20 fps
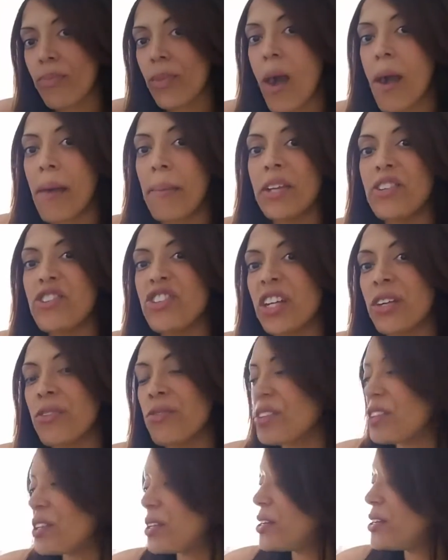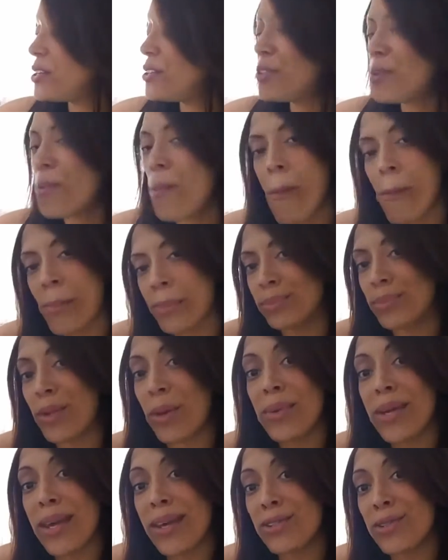I made chicken for the kids, and
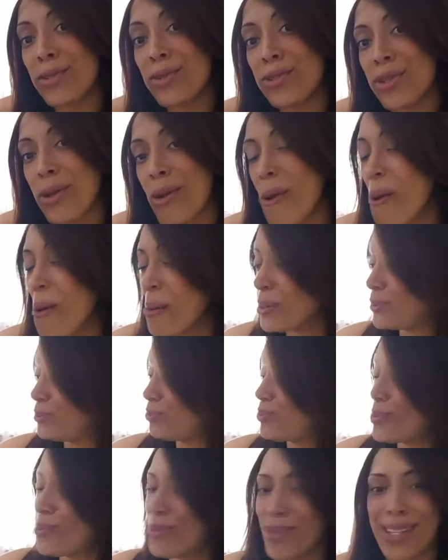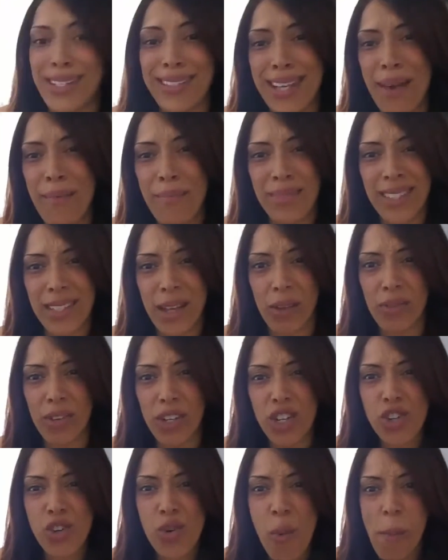we had sushi. Is that
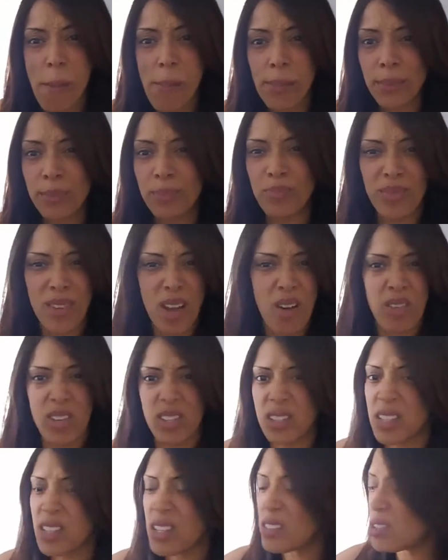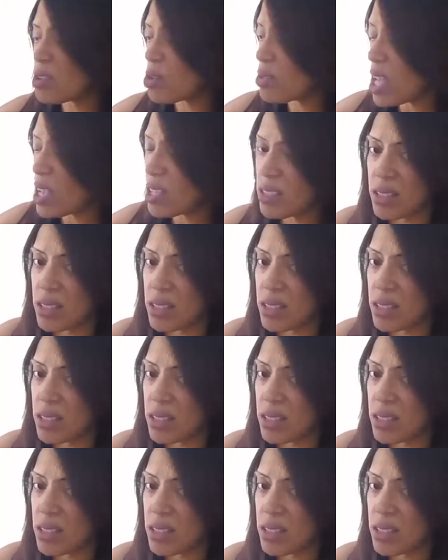selfish? No, because the kids don't like